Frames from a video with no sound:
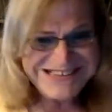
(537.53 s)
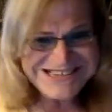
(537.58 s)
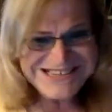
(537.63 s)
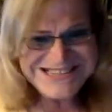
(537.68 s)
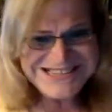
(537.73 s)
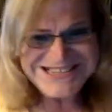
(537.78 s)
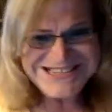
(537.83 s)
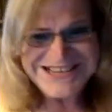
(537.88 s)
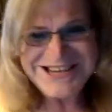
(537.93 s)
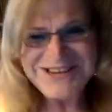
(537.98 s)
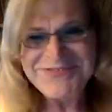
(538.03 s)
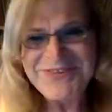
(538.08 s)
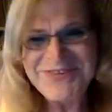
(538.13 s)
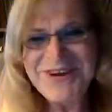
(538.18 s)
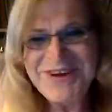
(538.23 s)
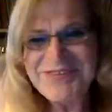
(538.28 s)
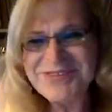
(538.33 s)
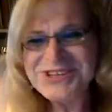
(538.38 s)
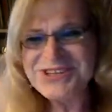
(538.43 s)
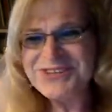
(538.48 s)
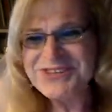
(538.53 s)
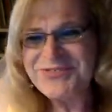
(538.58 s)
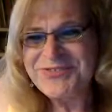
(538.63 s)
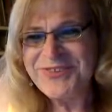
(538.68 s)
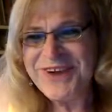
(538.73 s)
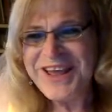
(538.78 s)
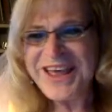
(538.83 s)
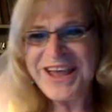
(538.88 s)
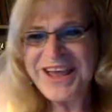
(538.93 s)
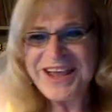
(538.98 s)
just send them off just
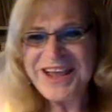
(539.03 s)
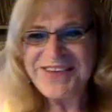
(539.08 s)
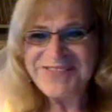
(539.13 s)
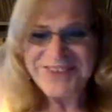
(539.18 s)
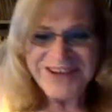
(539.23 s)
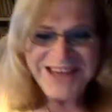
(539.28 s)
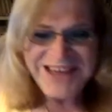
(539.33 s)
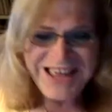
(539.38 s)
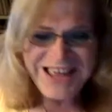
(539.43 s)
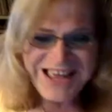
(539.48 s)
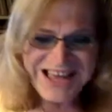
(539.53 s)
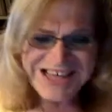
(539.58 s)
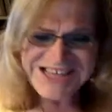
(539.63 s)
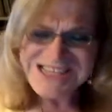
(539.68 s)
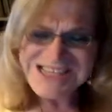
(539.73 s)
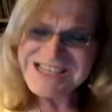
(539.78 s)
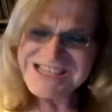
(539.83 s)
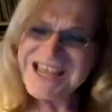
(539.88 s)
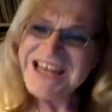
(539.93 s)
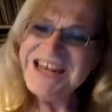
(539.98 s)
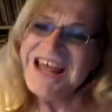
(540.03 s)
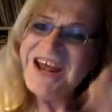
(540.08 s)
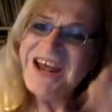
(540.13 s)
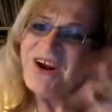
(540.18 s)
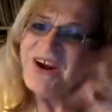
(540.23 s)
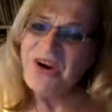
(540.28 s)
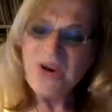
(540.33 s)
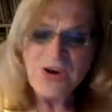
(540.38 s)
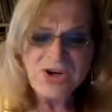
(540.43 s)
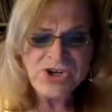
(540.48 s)
for the heck of it. I just had
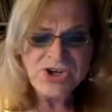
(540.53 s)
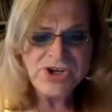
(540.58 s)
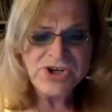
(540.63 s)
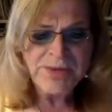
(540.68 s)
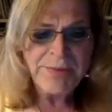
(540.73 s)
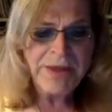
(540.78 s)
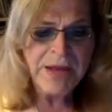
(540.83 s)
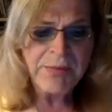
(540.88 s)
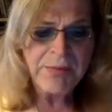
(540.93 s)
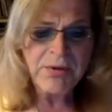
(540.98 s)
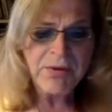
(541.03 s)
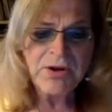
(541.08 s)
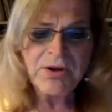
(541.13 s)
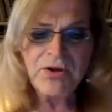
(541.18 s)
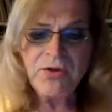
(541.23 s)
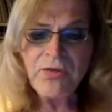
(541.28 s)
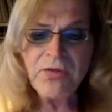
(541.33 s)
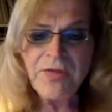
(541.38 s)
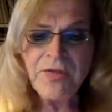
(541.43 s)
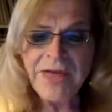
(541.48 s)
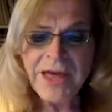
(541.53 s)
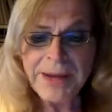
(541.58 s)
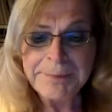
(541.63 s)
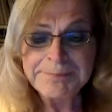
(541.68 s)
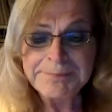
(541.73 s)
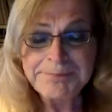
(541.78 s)
that urge to be able to do that.